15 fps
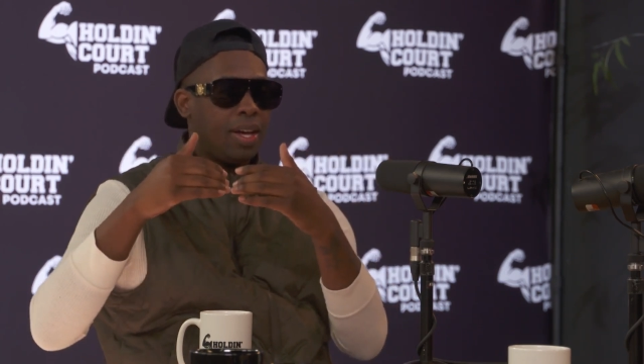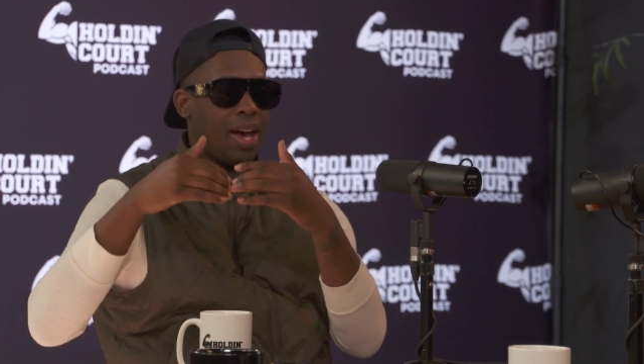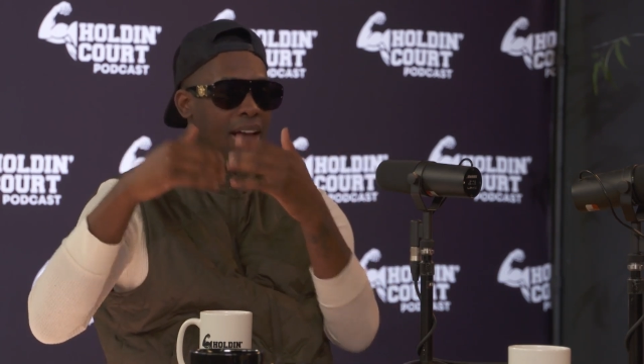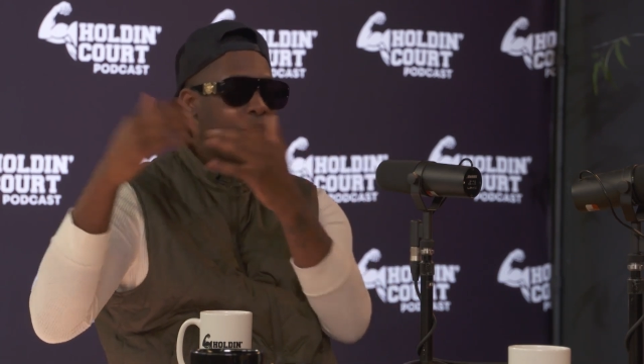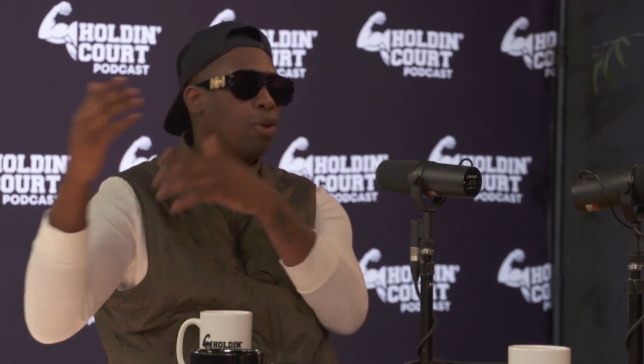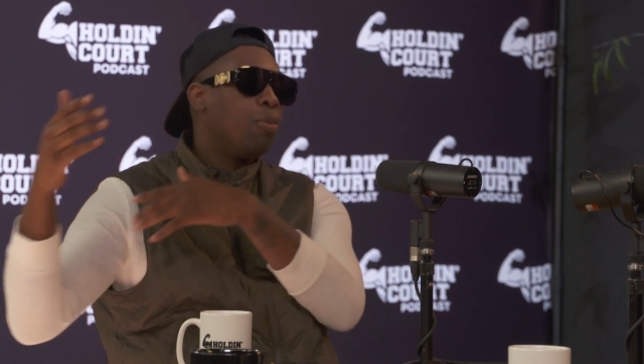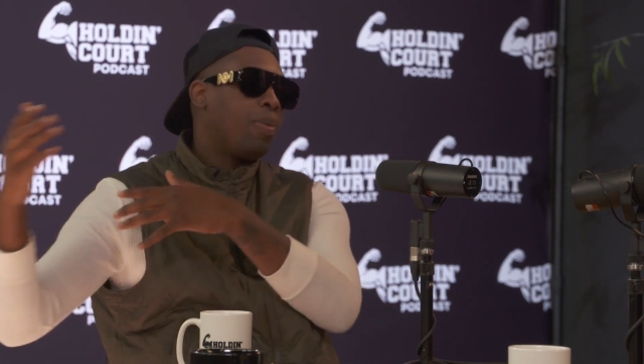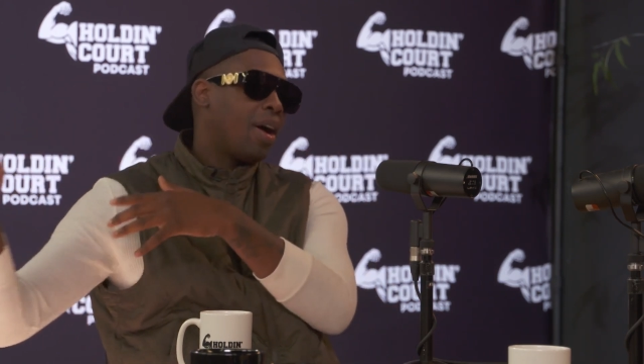I
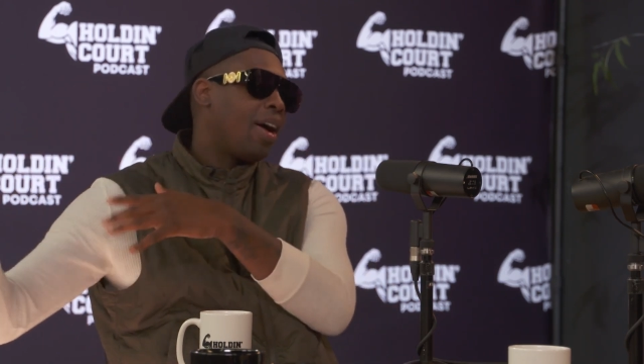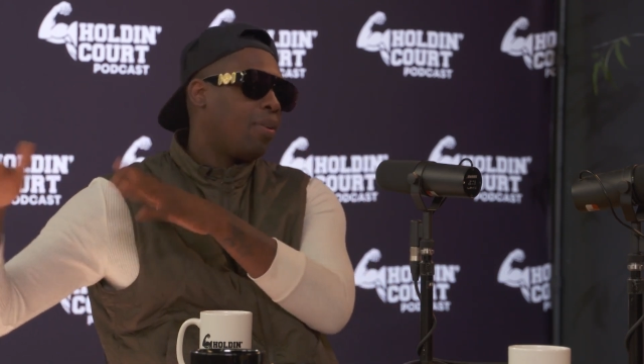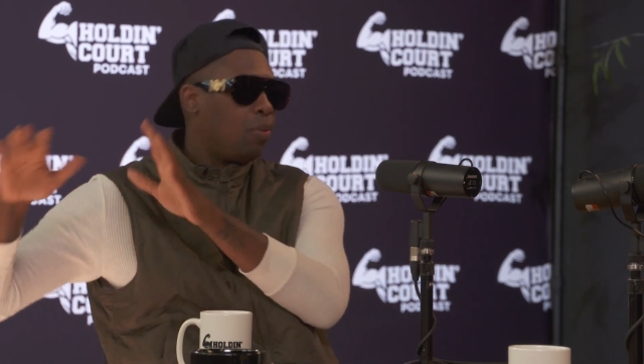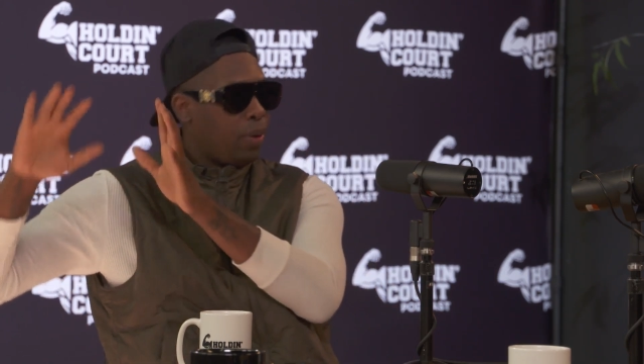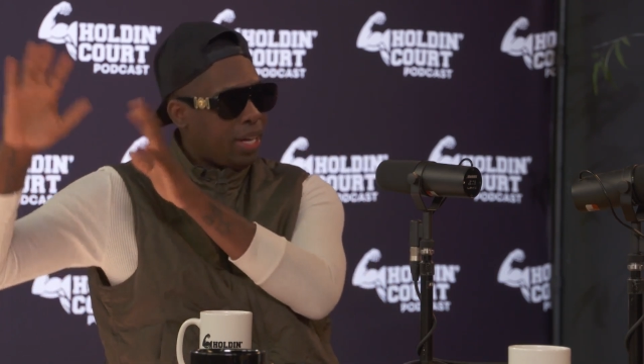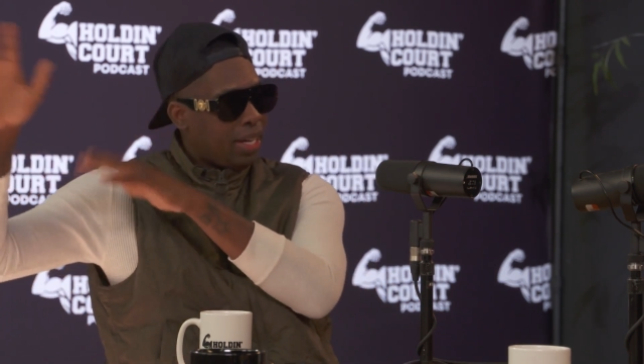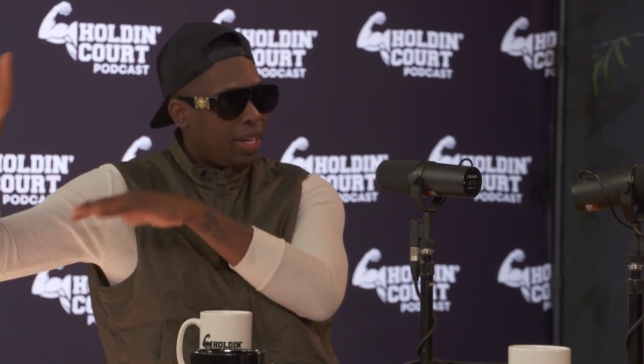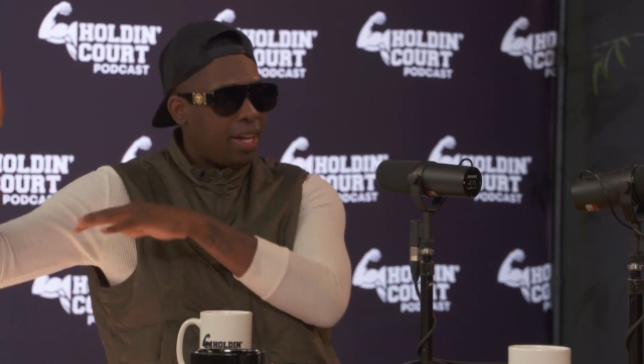know Pac
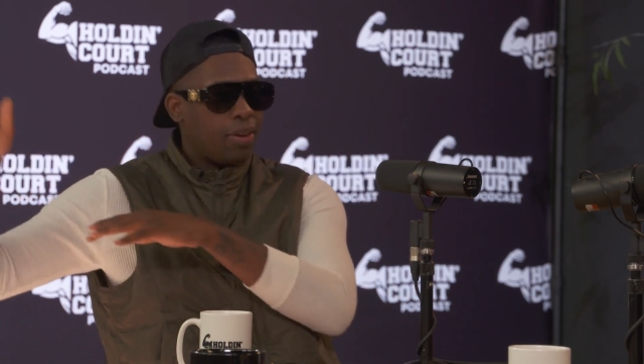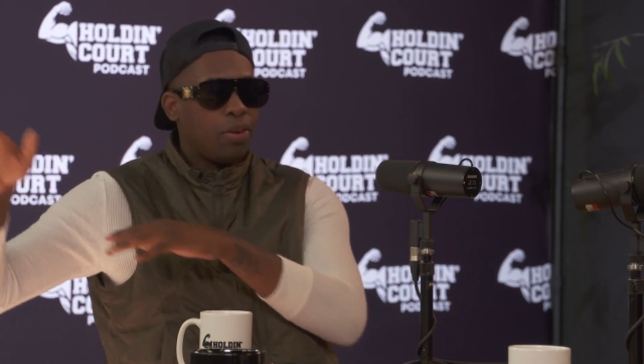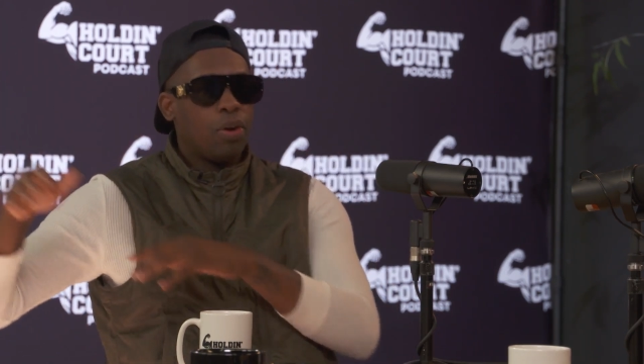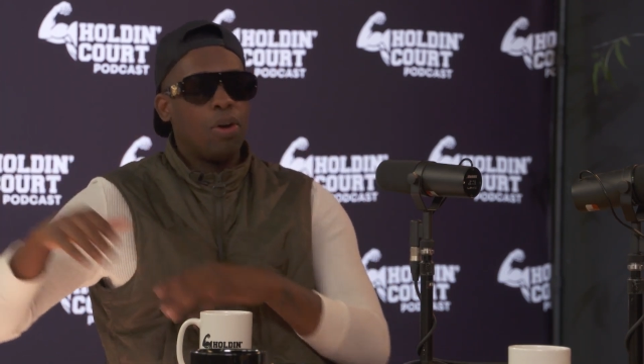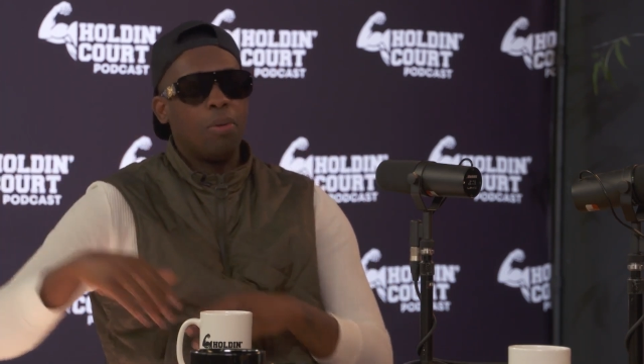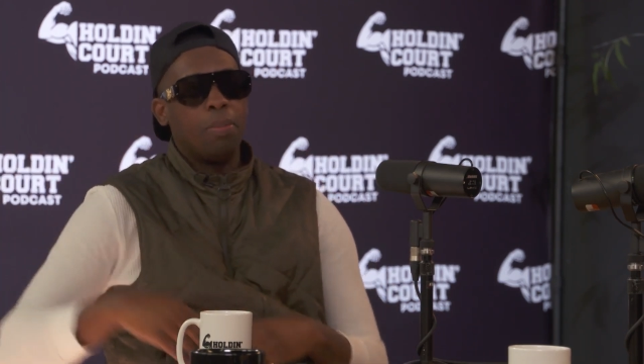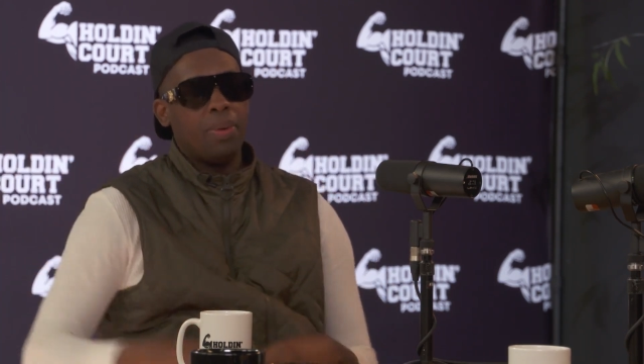way later on.